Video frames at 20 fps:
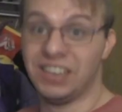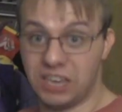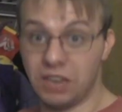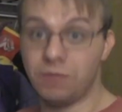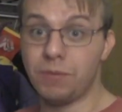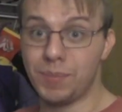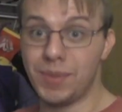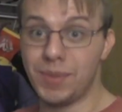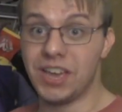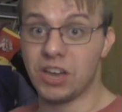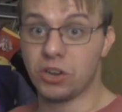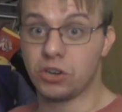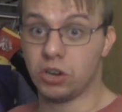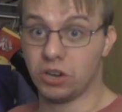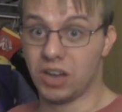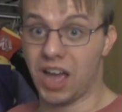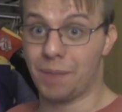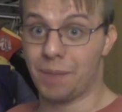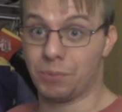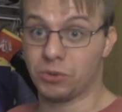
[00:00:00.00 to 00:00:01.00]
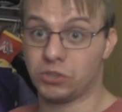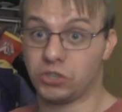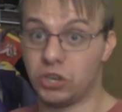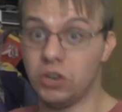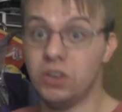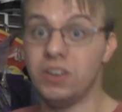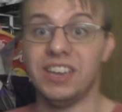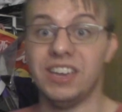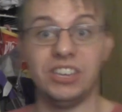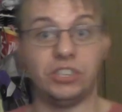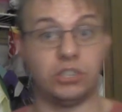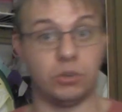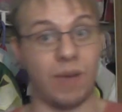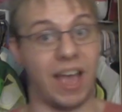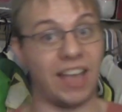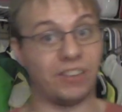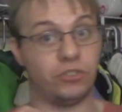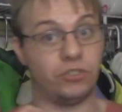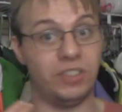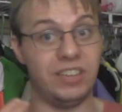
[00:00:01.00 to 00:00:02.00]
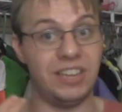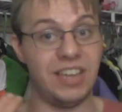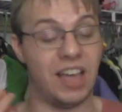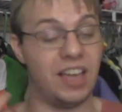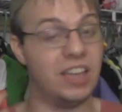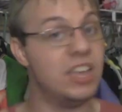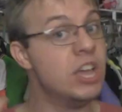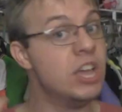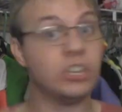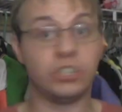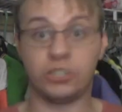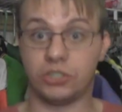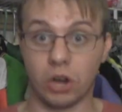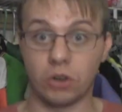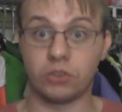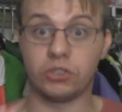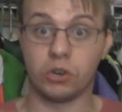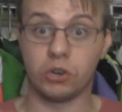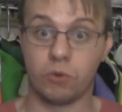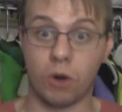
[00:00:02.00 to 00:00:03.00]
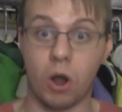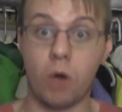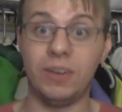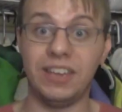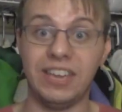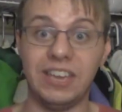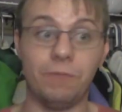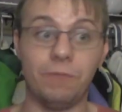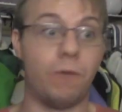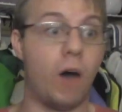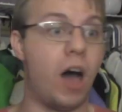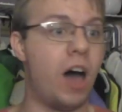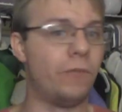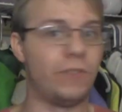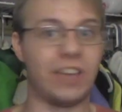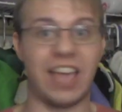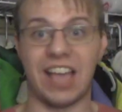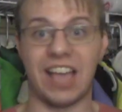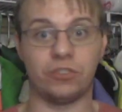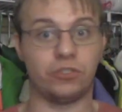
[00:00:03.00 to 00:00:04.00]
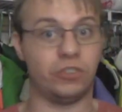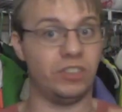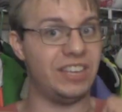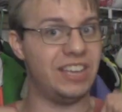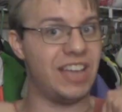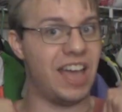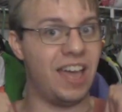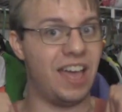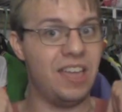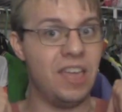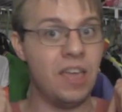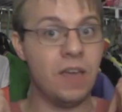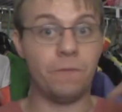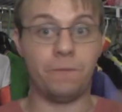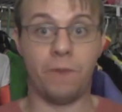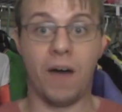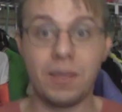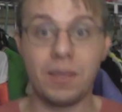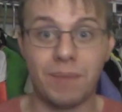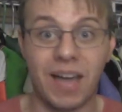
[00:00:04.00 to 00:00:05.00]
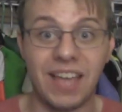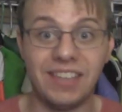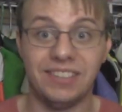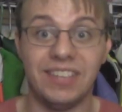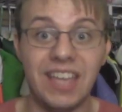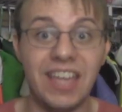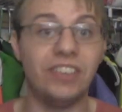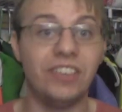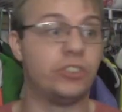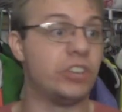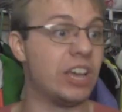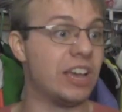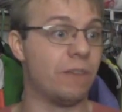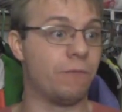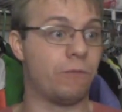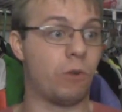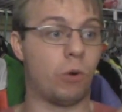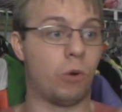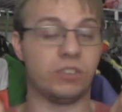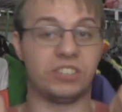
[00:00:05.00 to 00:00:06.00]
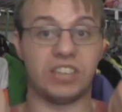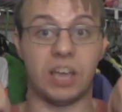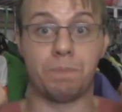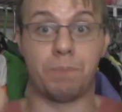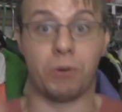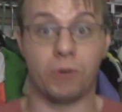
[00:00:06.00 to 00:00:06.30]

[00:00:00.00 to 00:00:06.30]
given me a good opportunity to actually uh, start to grow and evolve and actually uh, find my niche and, of course, uh,